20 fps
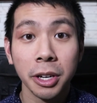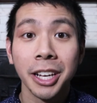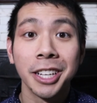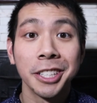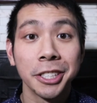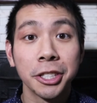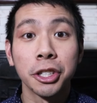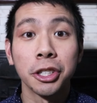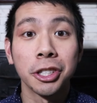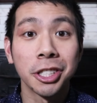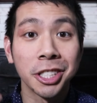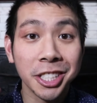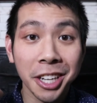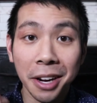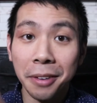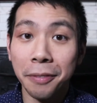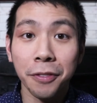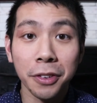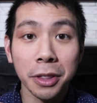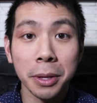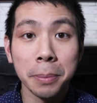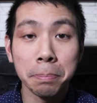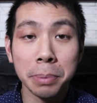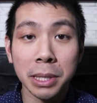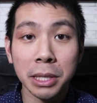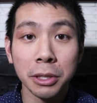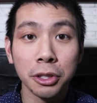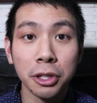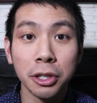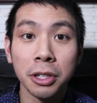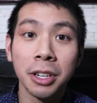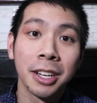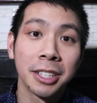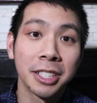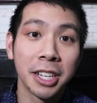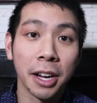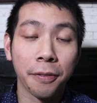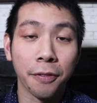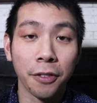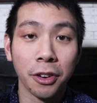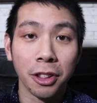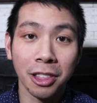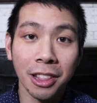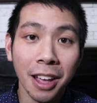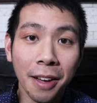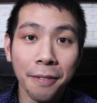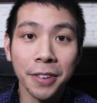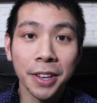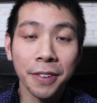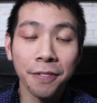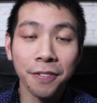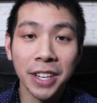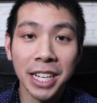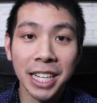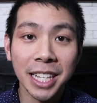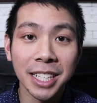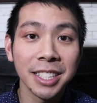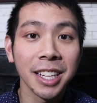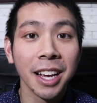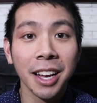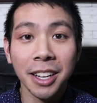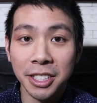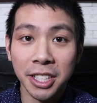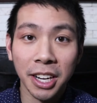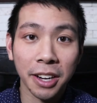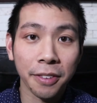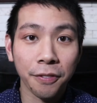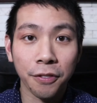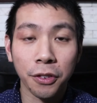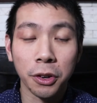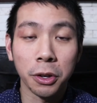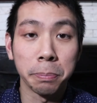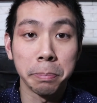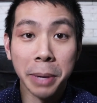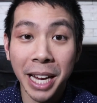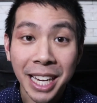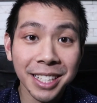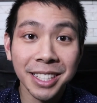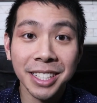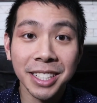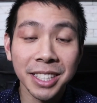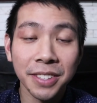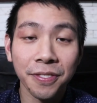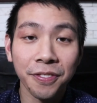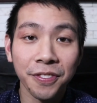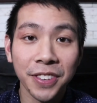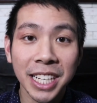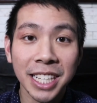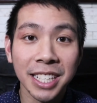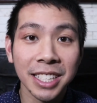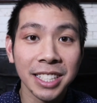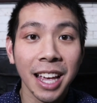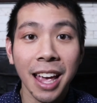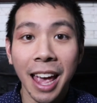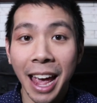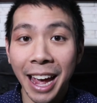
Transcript: you should check for the builder, check for levy fees, check for maintenance fees,